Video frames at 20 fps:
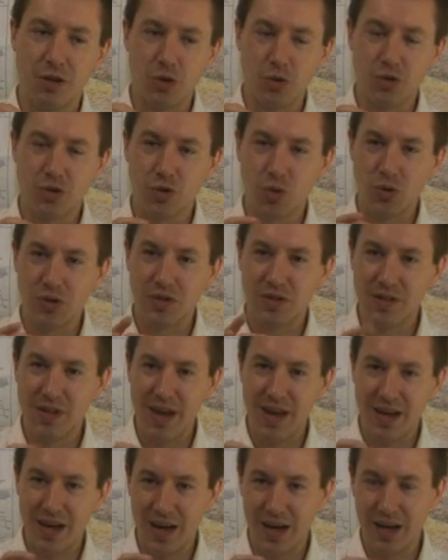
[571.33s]
so it's in
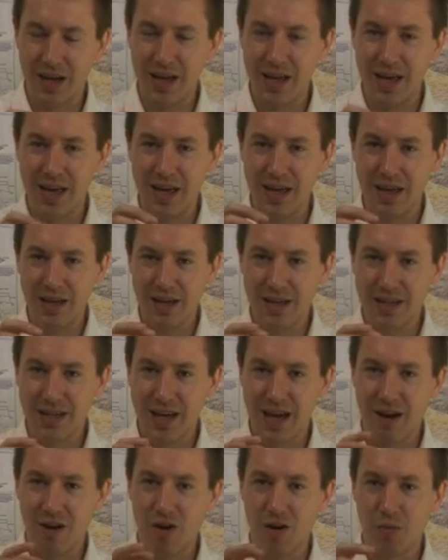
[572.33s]
that honey,
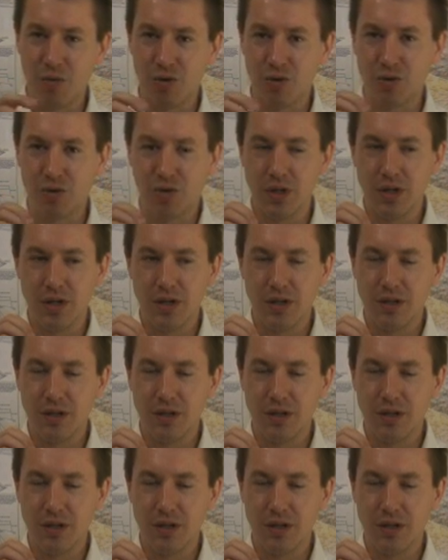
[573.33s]
caramel,